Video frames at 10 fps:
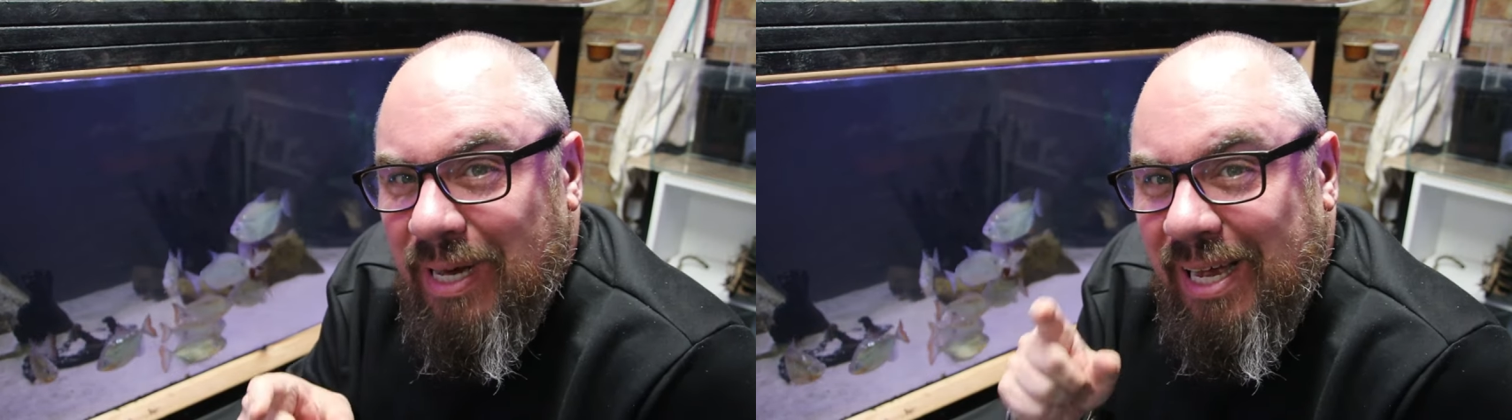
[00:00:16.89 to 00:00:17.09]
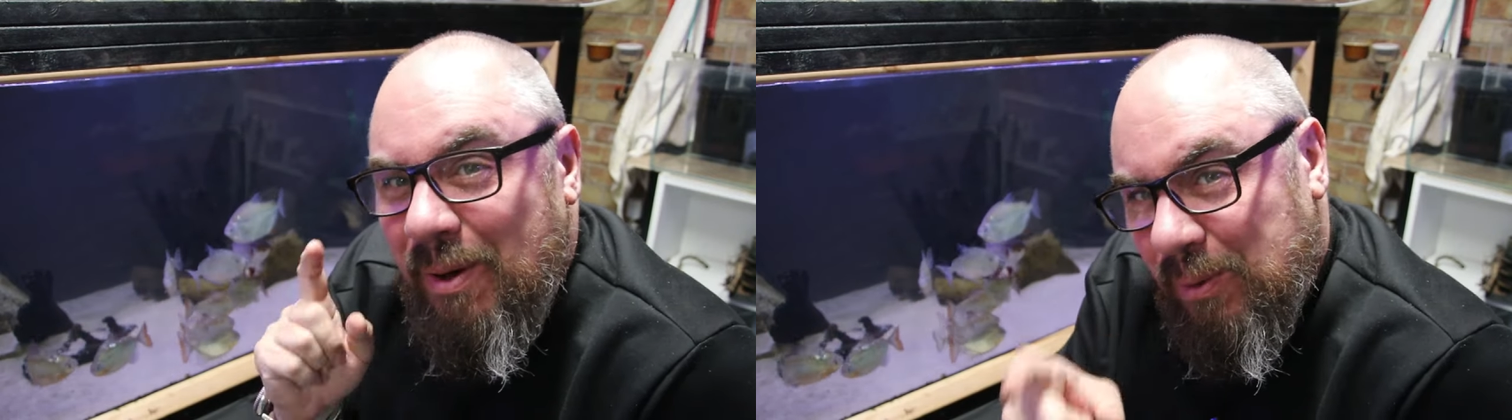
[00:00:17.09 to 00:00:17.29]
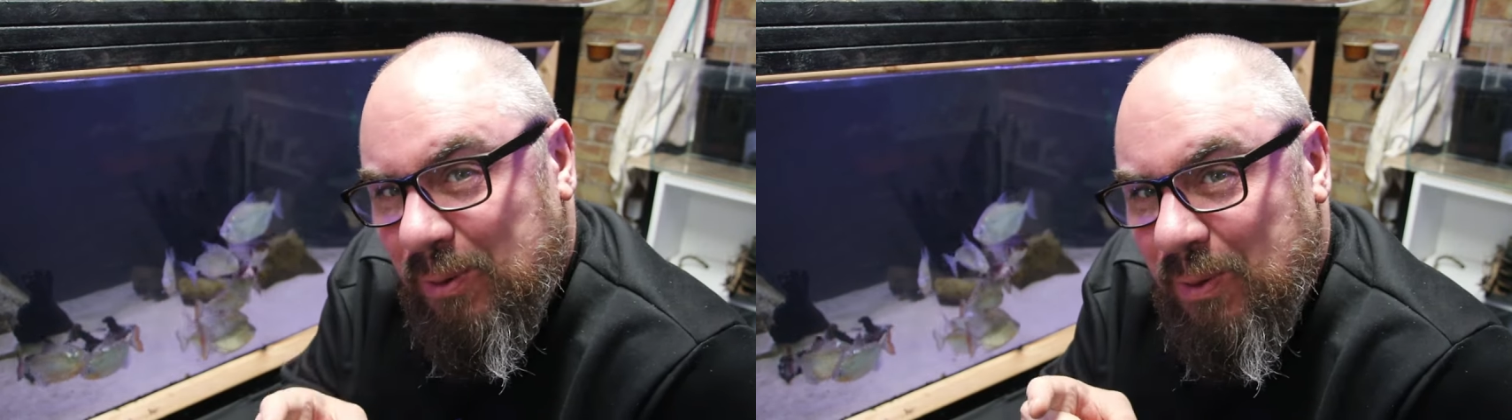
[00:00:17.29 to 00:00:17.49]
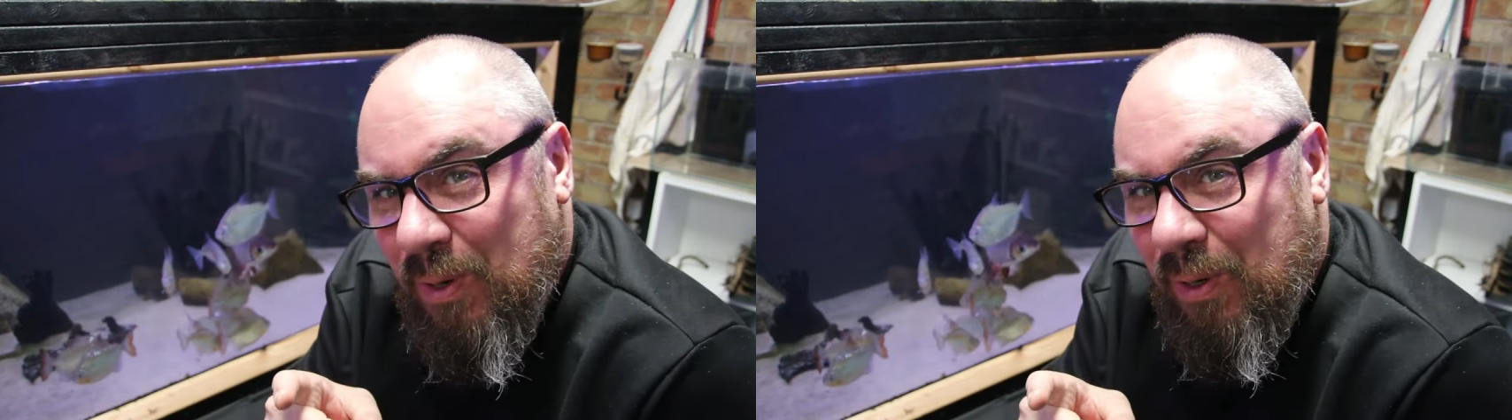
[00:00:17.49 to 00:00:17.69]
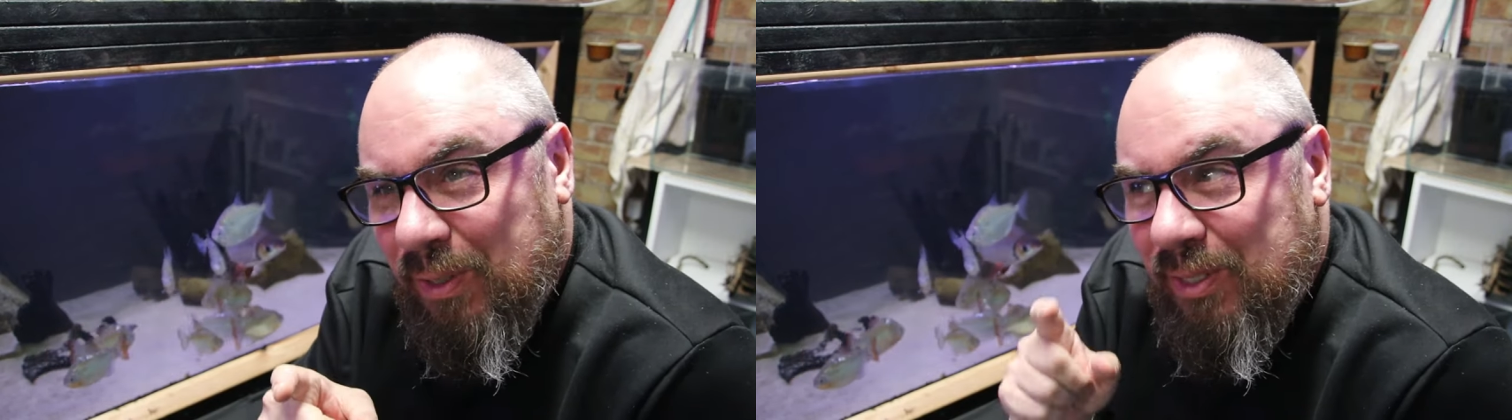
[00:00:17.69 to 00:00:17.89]
but I also
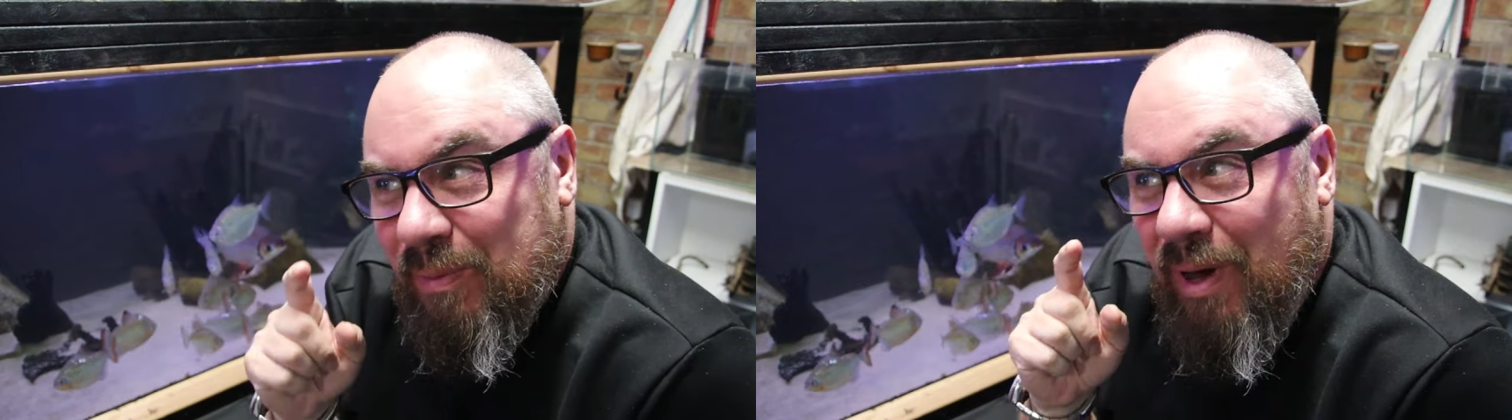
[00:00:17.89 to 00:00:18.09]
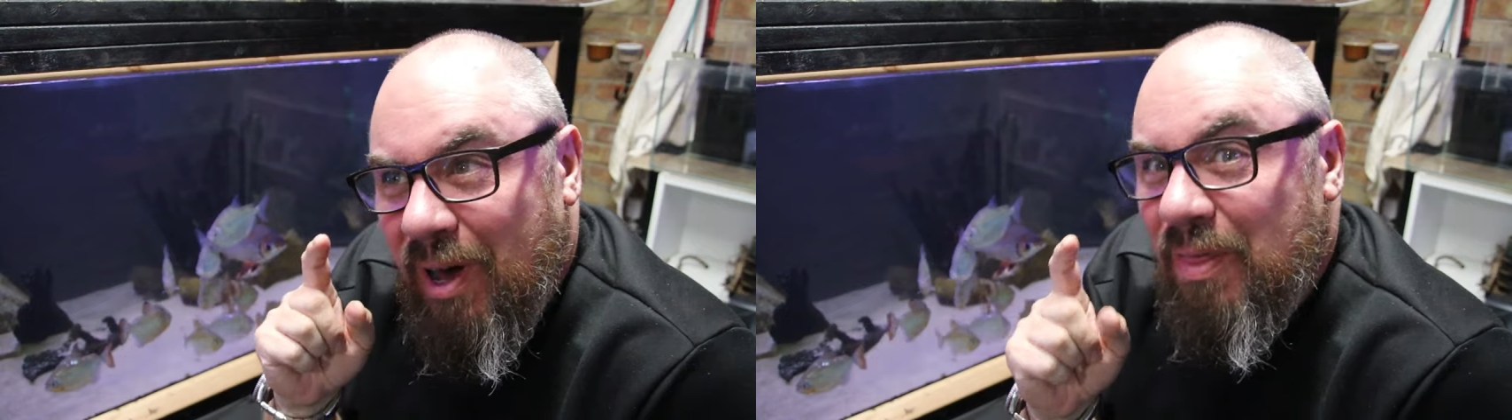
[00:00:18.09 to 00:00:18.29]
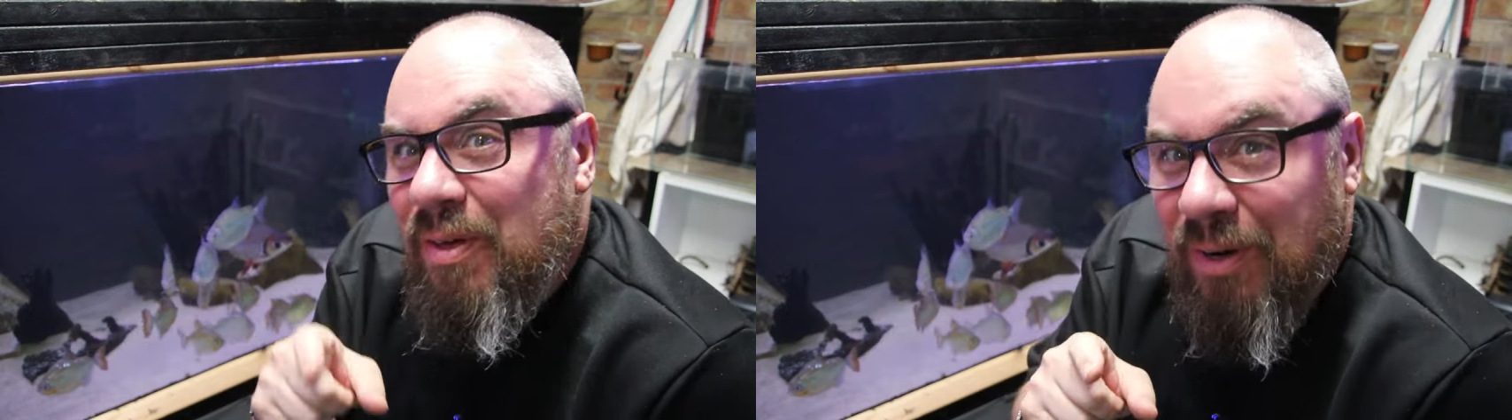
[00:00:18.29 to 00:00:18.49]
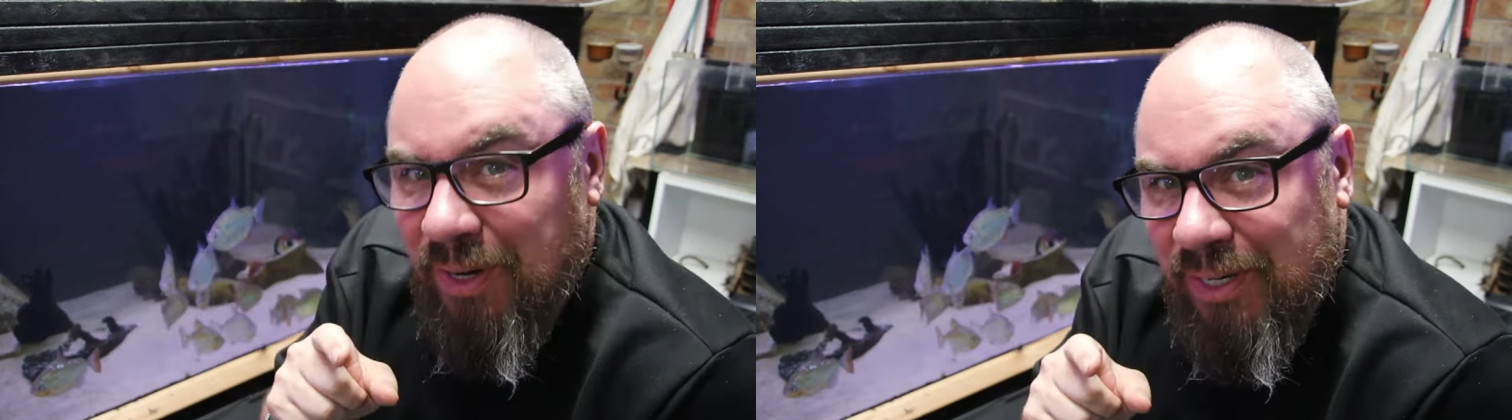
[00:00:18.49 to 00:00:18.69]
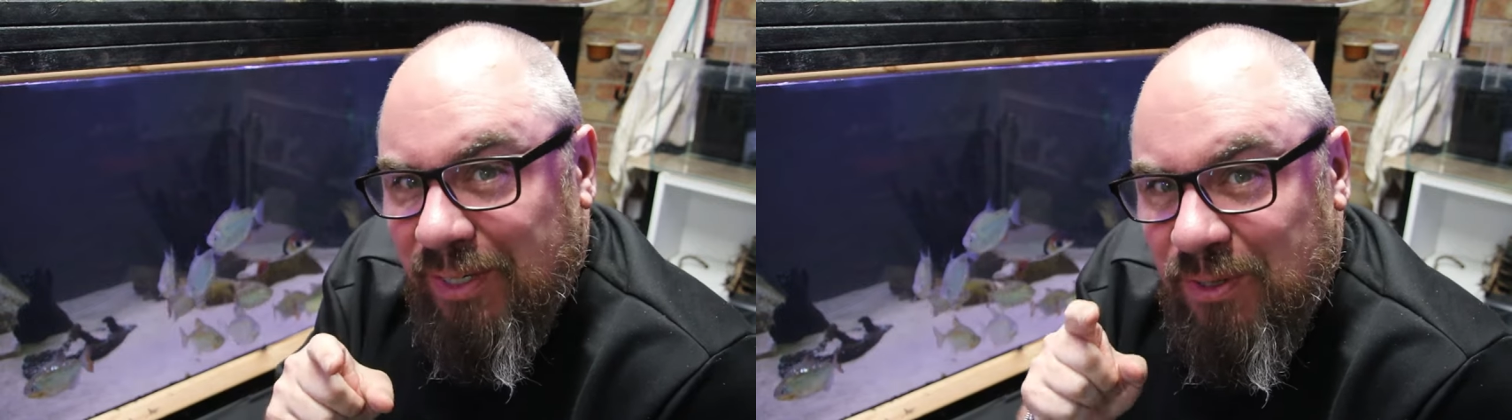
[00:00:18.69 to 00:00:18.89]
got some
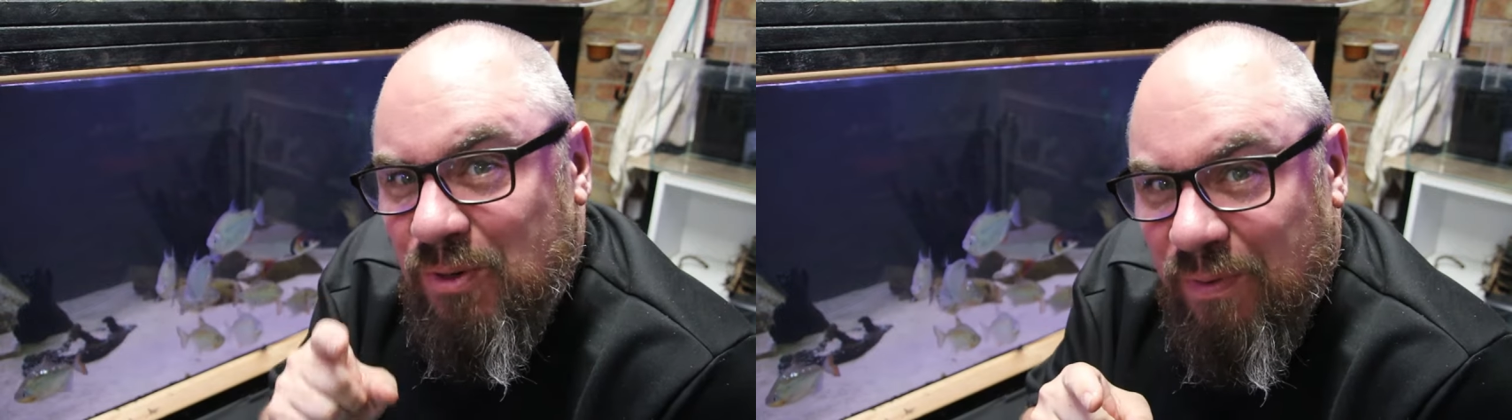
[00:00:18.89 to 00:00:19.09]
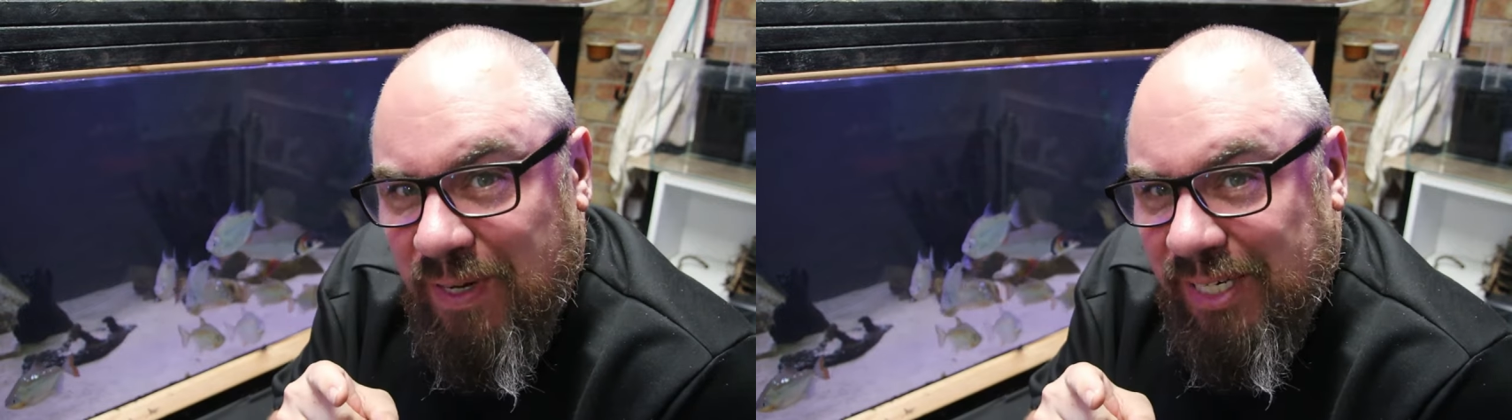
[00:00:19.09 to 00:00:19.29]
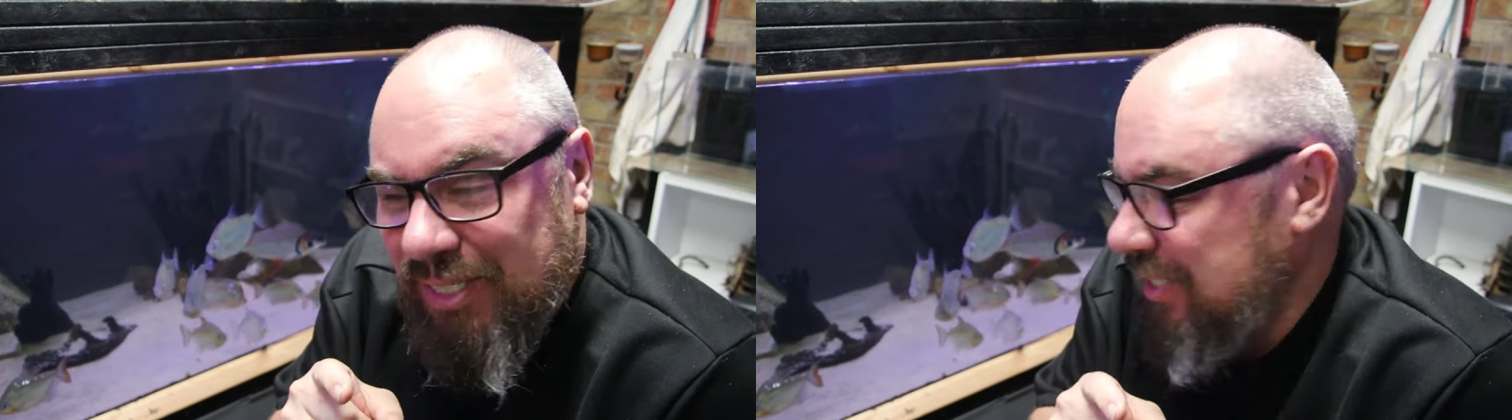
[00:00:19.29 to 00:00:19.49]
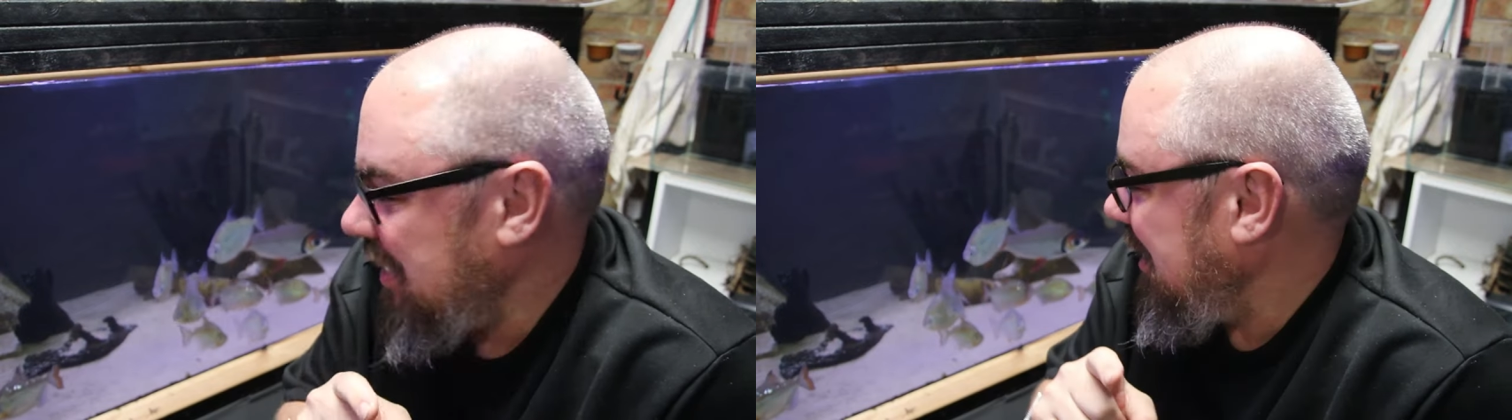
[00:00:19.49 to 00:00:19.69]
other new fish.